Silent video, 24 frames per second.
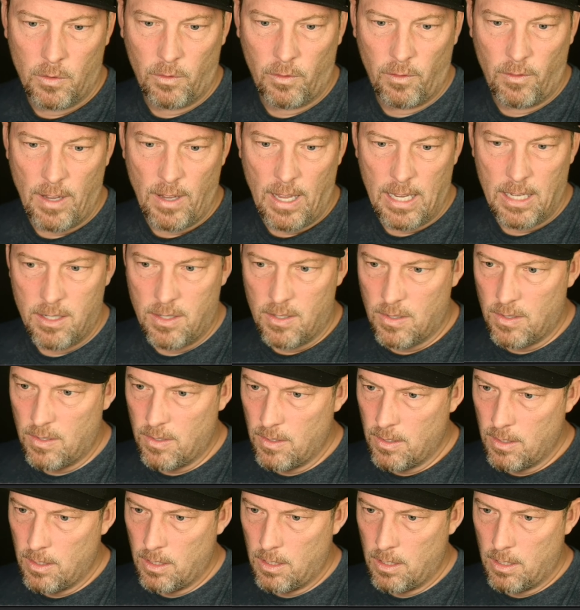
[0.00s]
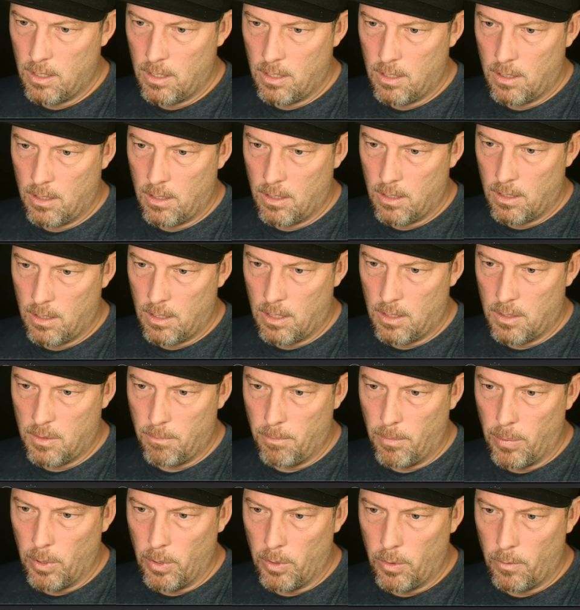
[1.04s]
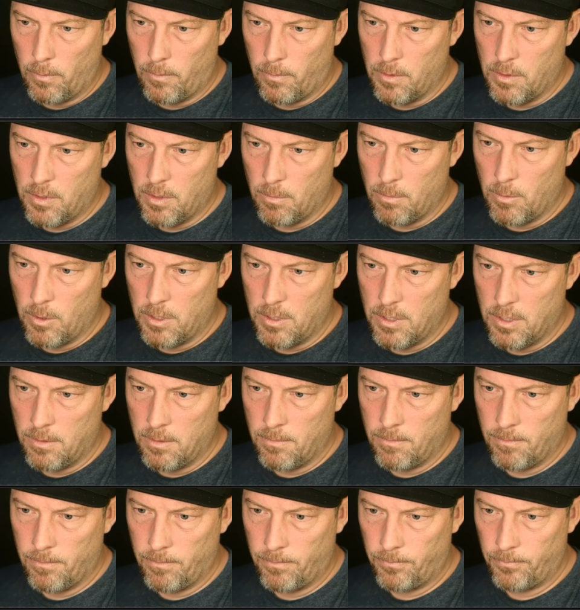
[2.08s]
face. It's blue for some reason.